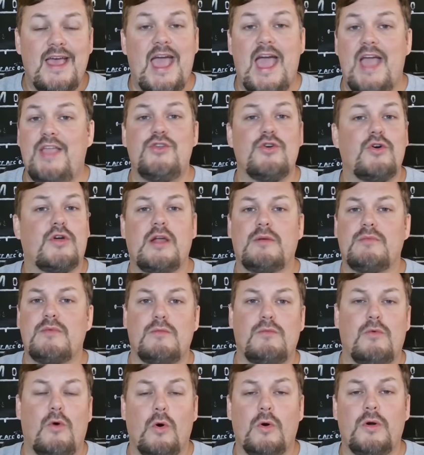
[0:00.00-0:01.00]
And you'll get
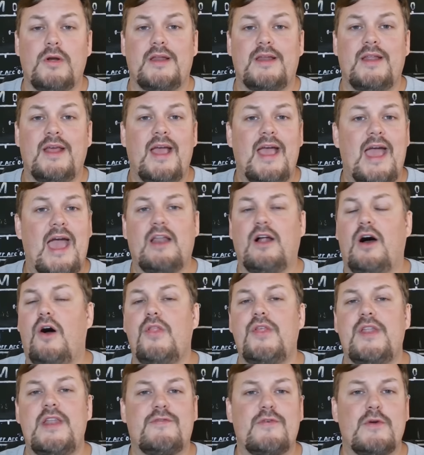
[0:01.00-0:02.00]
rewarded. And
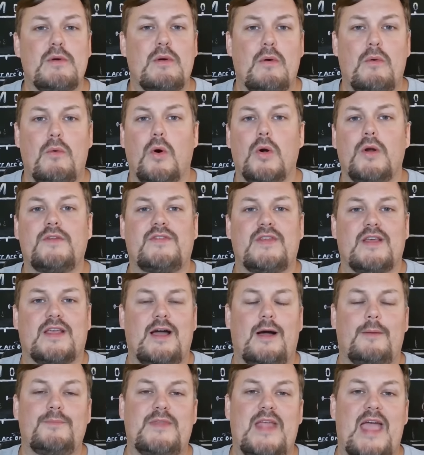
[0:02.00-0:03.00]
all the different rewards that
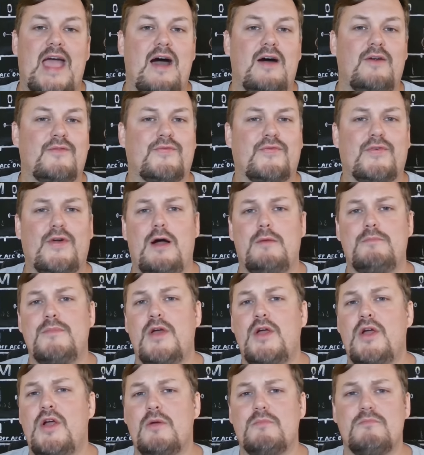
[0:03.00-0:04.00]
come down from
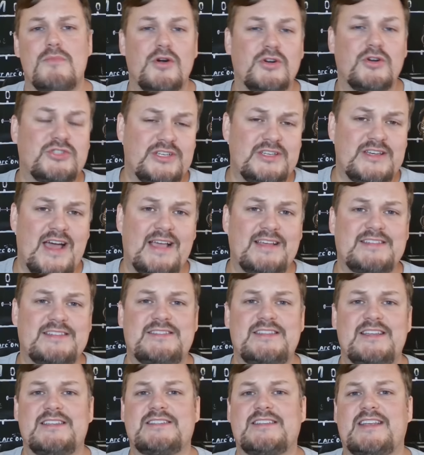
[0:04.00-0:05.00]
merchandise
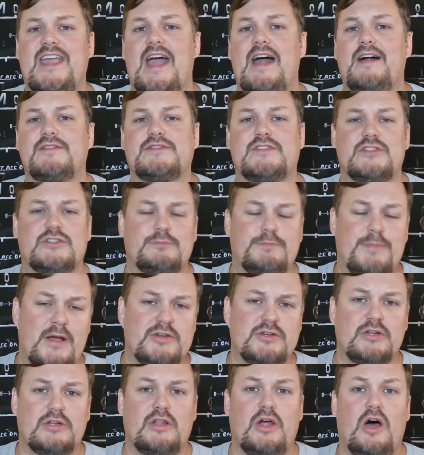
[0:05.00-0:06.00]
discounts to
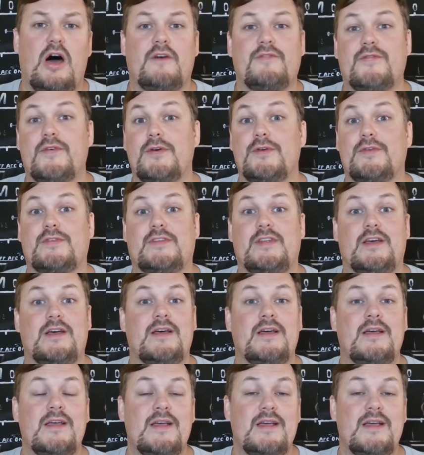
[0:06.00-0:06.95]
special offers to